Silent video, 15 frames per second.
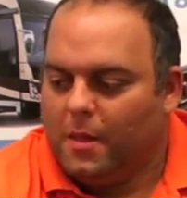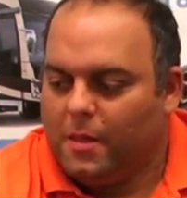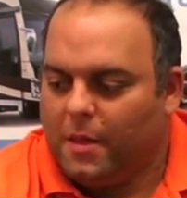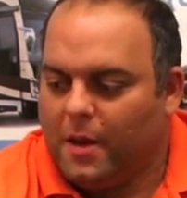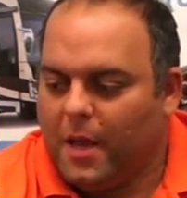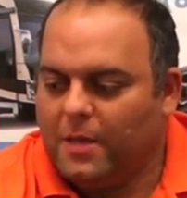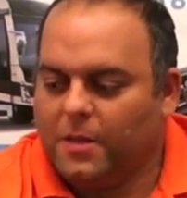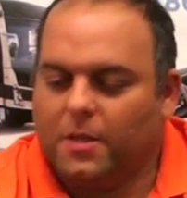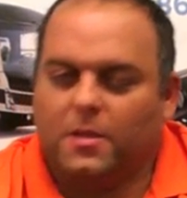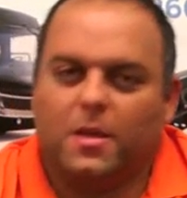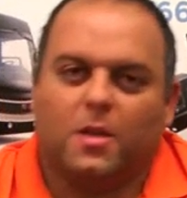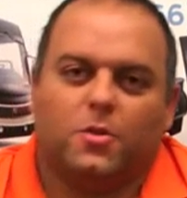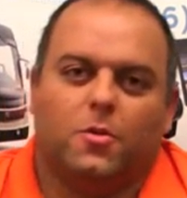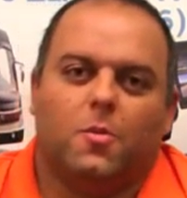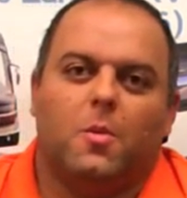The next
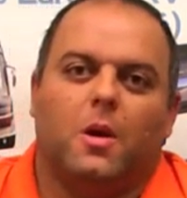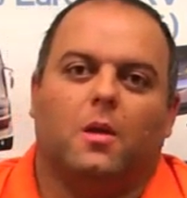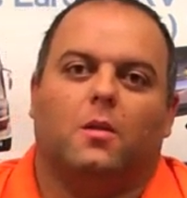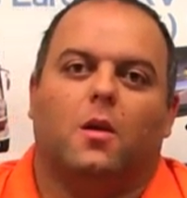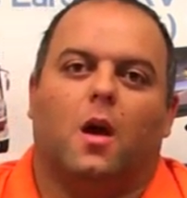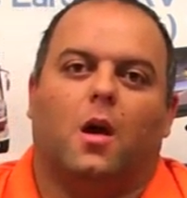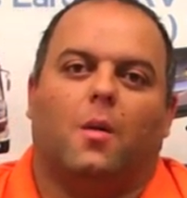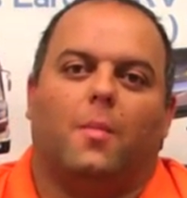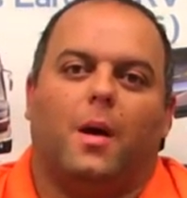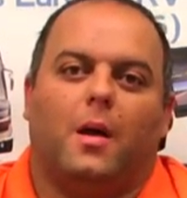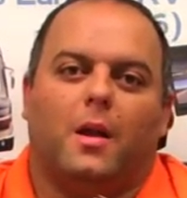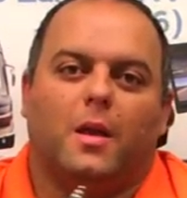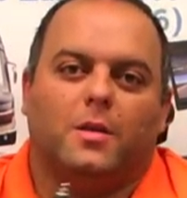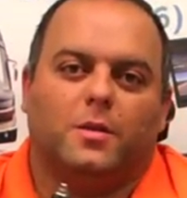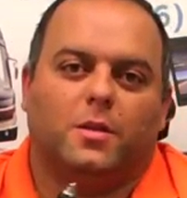accessory we can talk
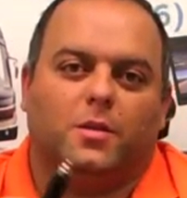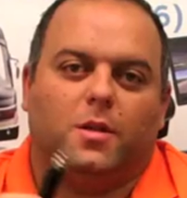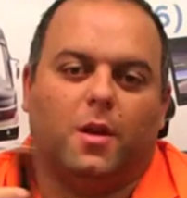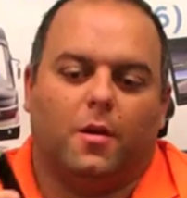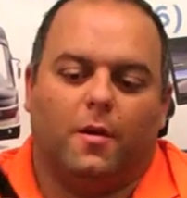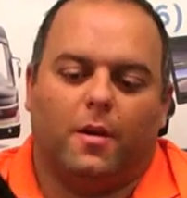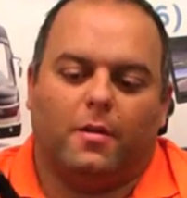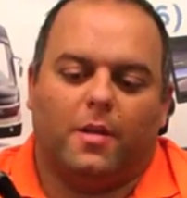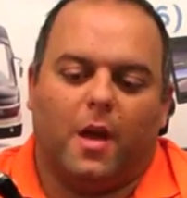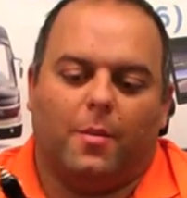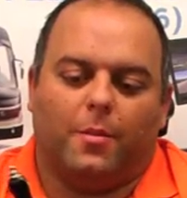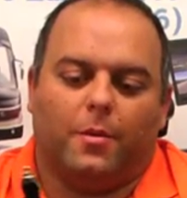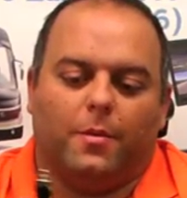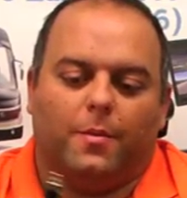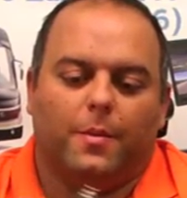about is a cigarette
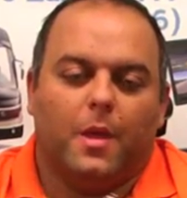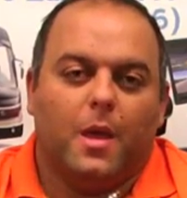adapter.